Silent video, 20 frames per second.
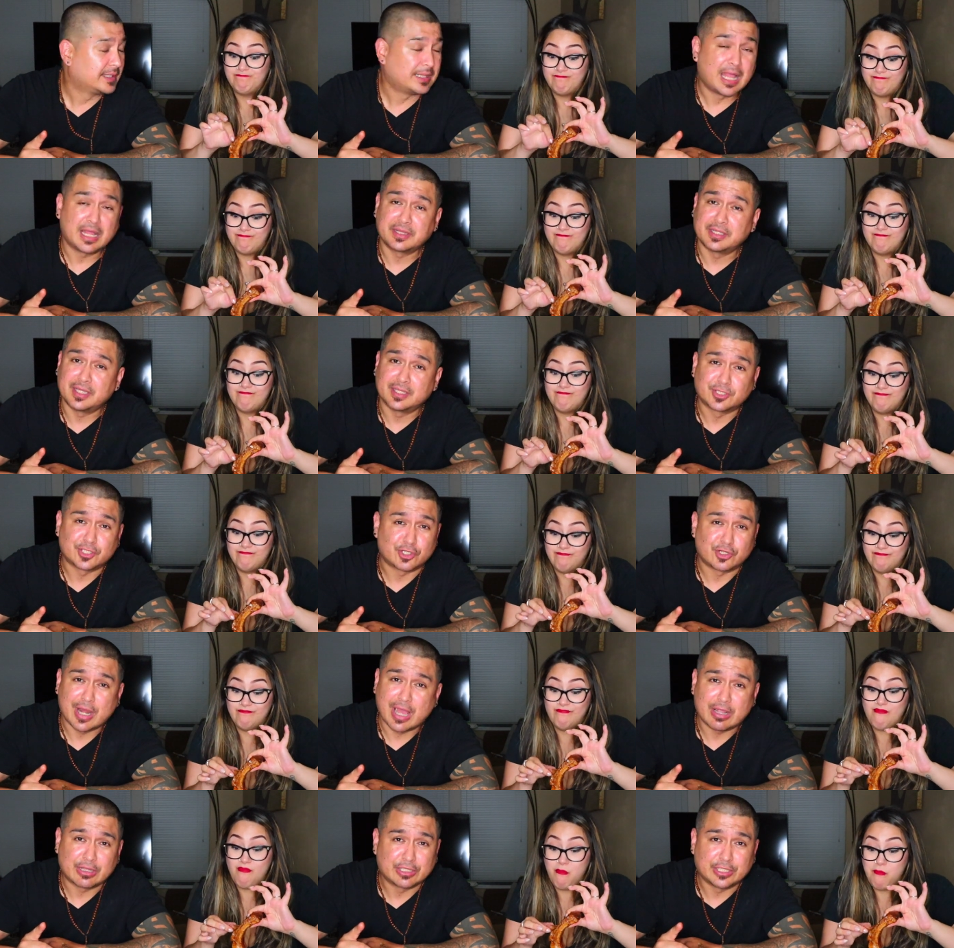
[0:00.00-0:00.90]
Speaker 1: That didn't
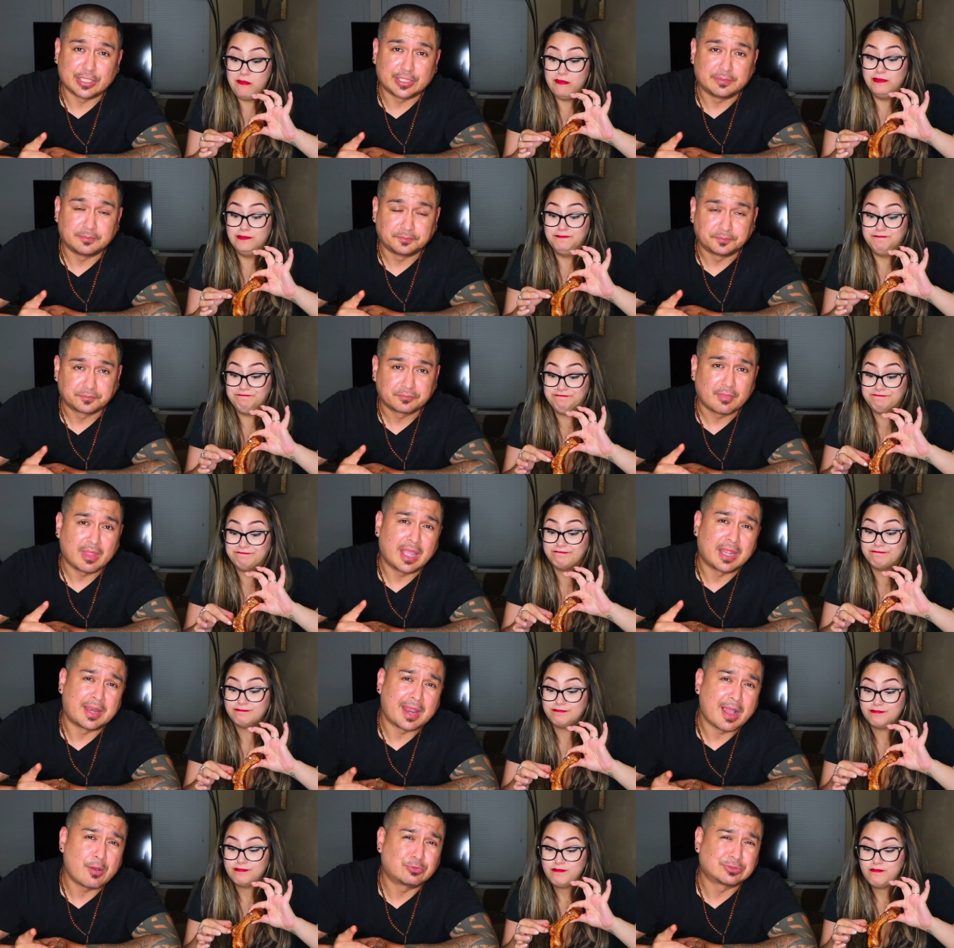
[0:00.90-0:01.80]
turn out good.
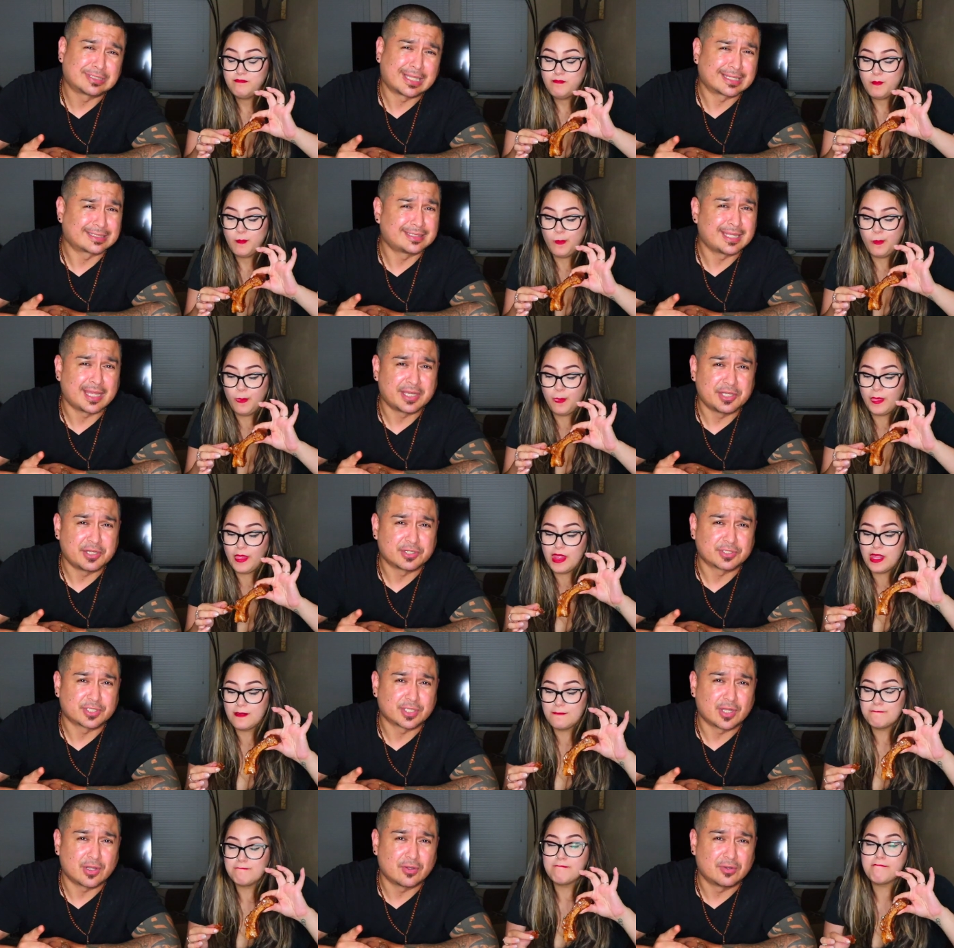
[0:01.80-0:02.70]
And that was like 10
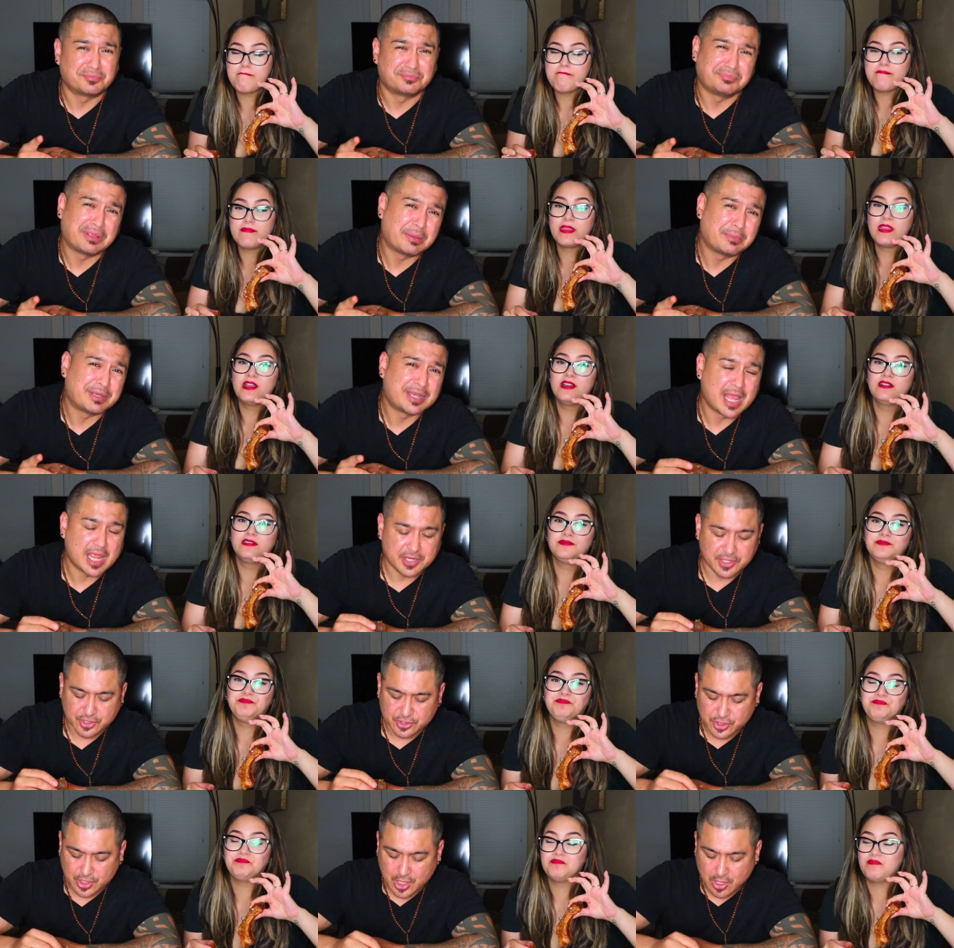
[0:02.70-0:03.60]
years ago, maybe 9
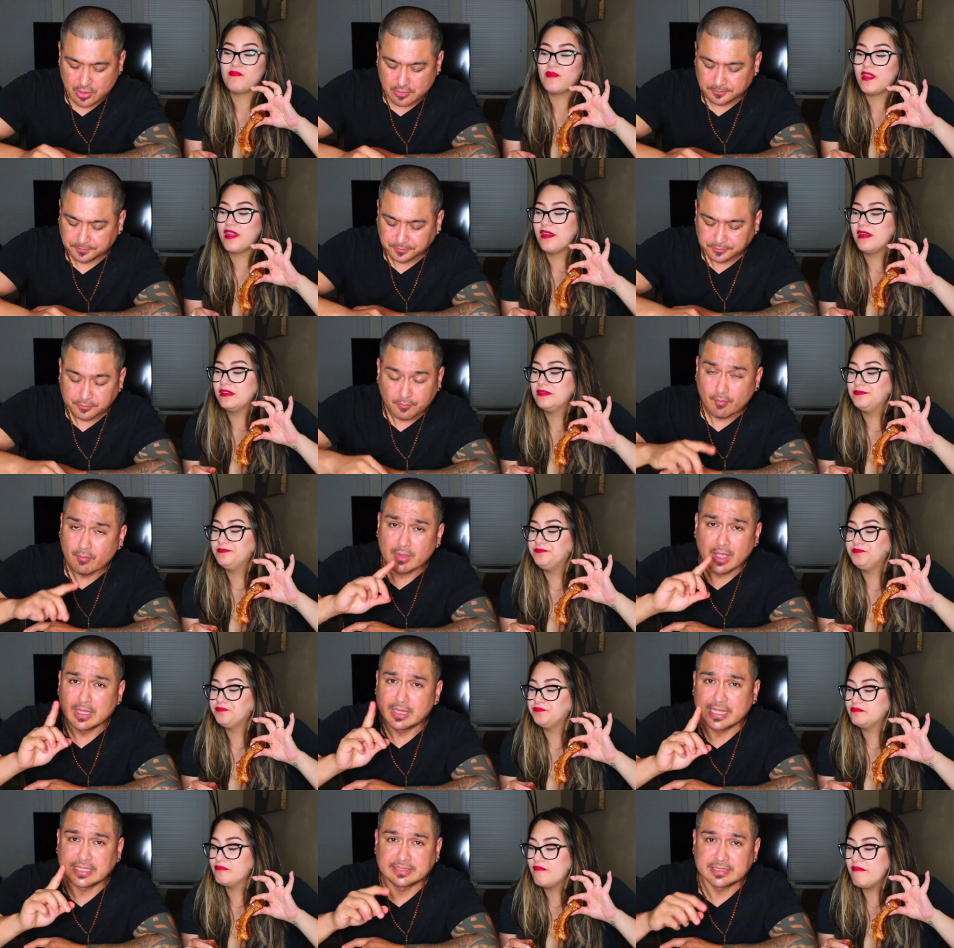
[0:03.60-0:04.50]
years ago.
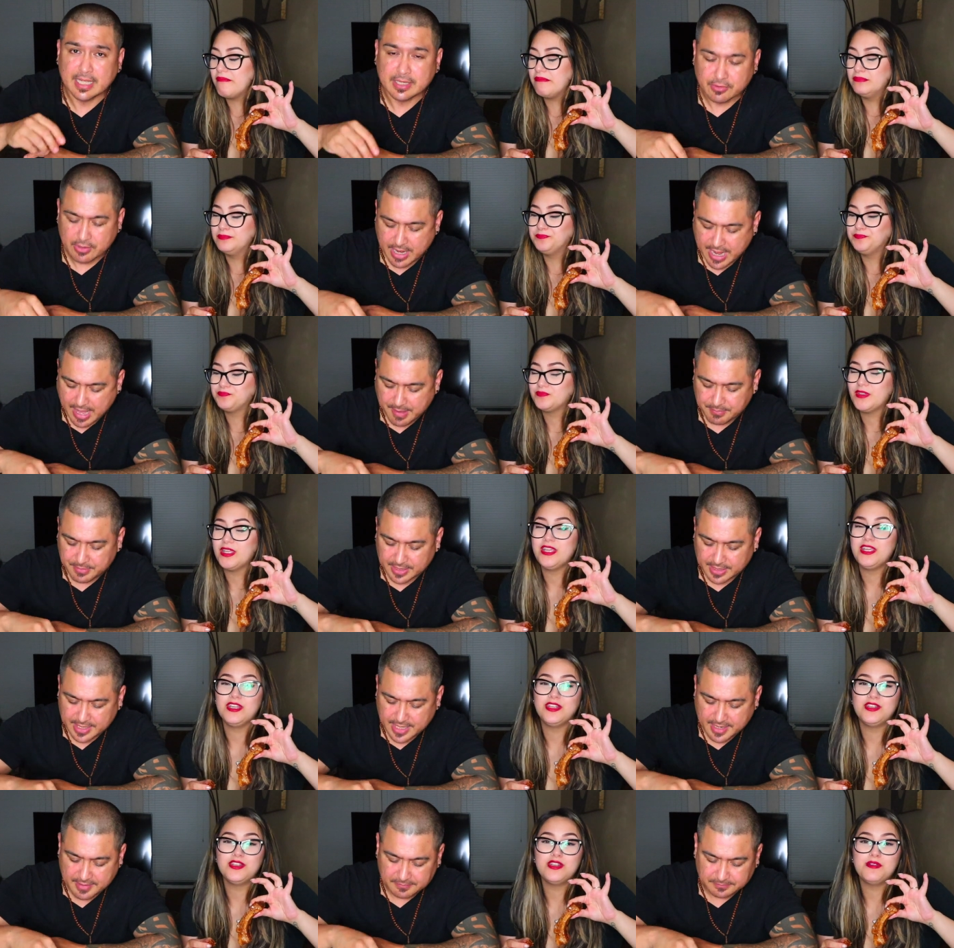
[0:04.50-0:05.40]
That's not going to happen
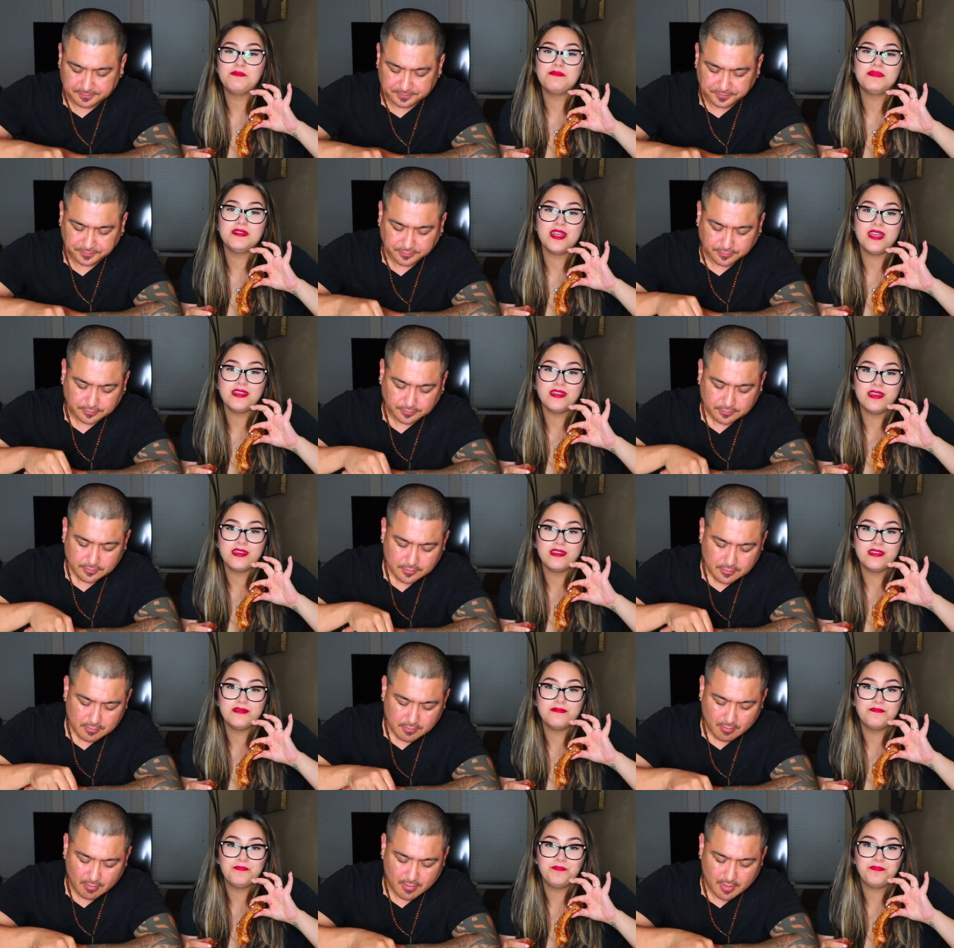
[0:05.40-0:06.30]
he again. He
Speaker 2: ended up
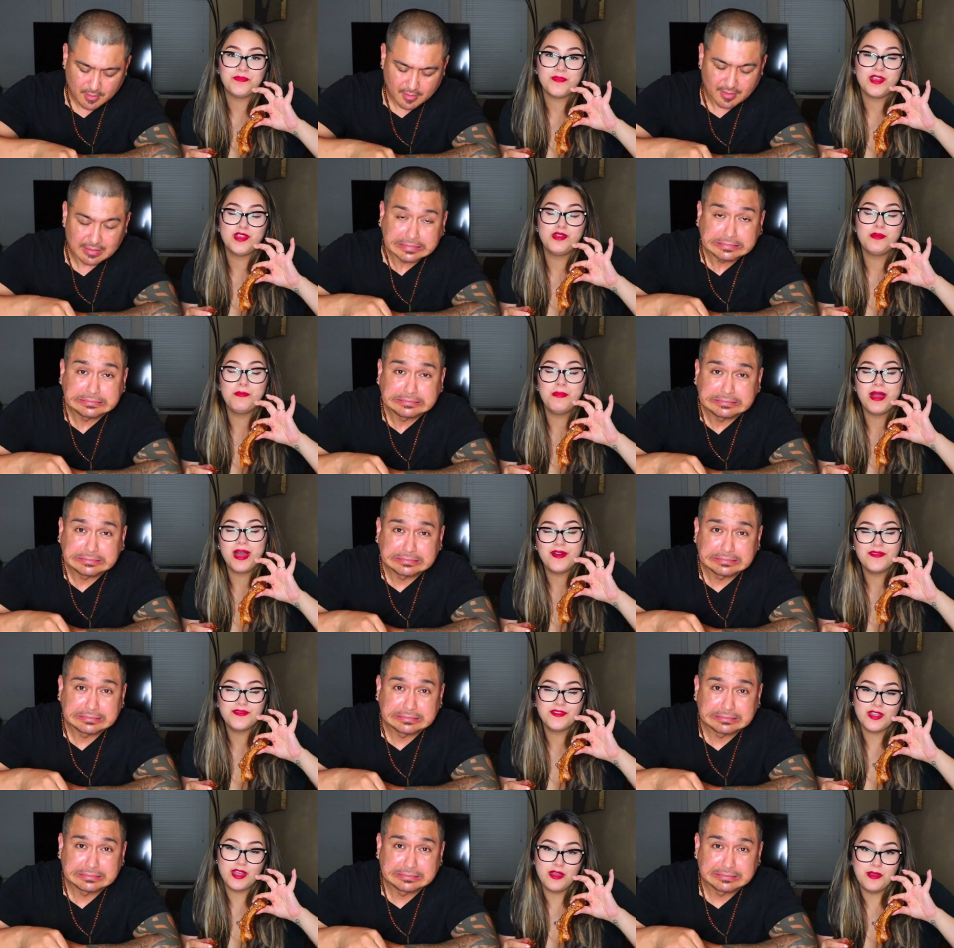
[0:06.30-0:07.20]
naked in a
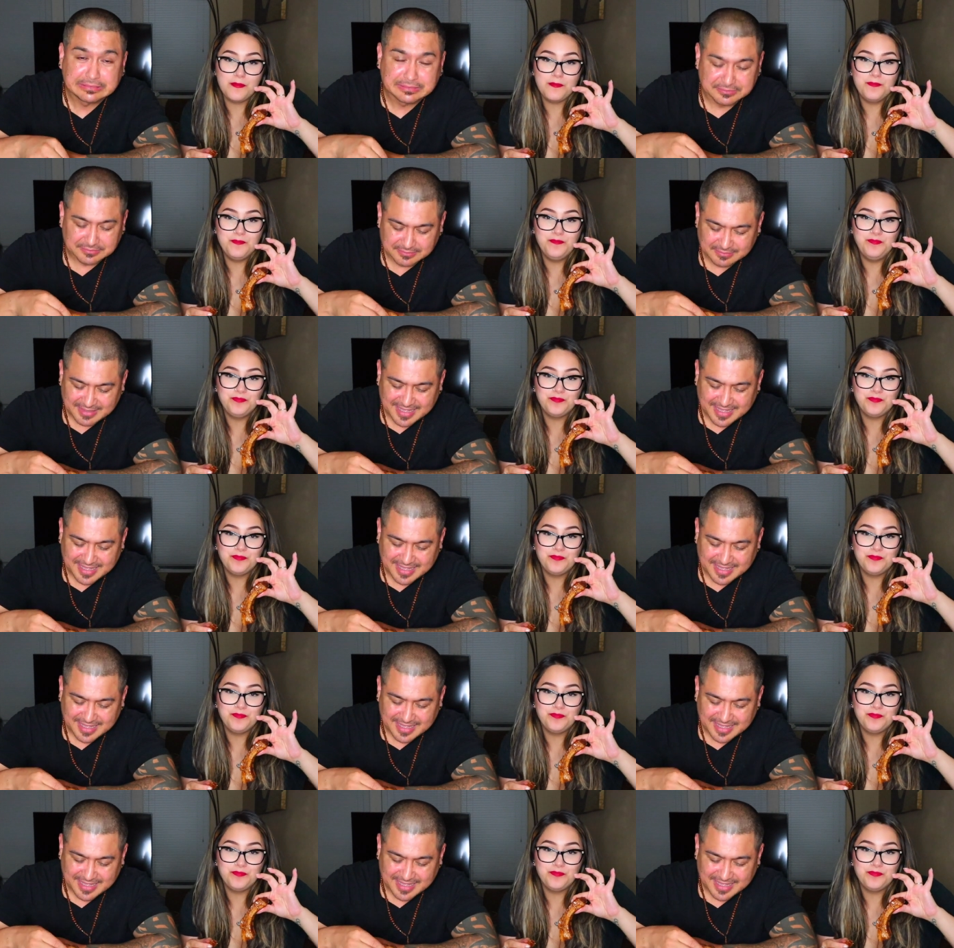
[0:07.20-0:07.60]
bathtub